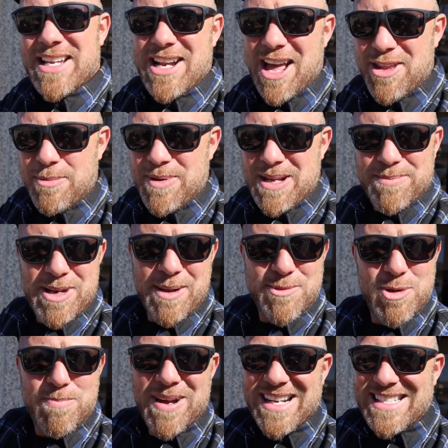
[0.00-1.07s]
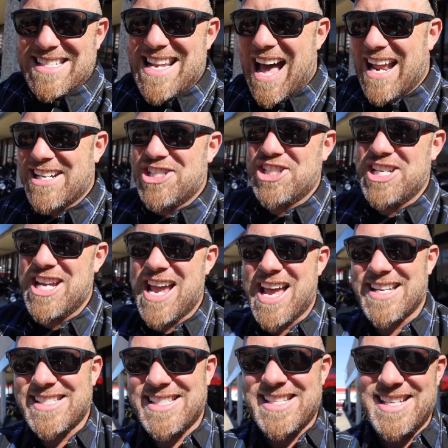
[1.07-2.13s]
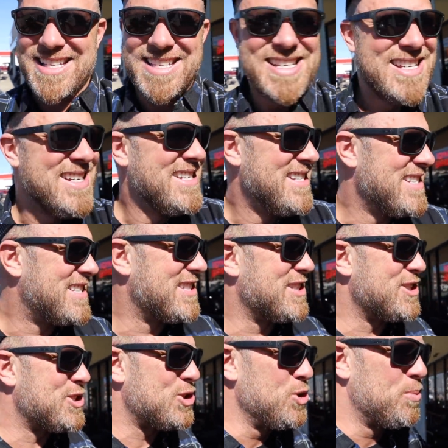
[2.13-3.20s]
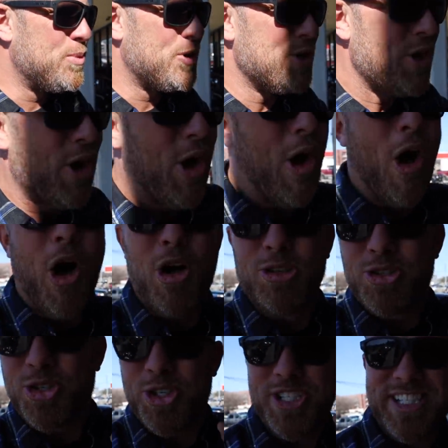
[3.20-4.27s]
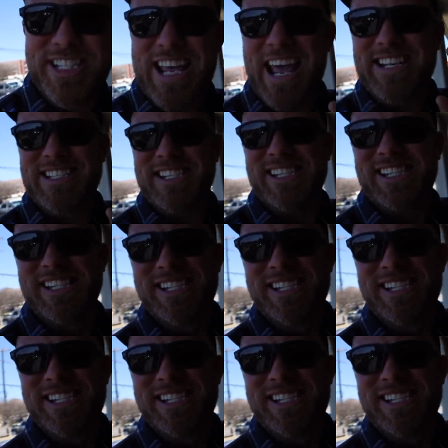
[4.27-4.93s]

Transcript: another BMW, but it's not a GS. This is a super ultra sexy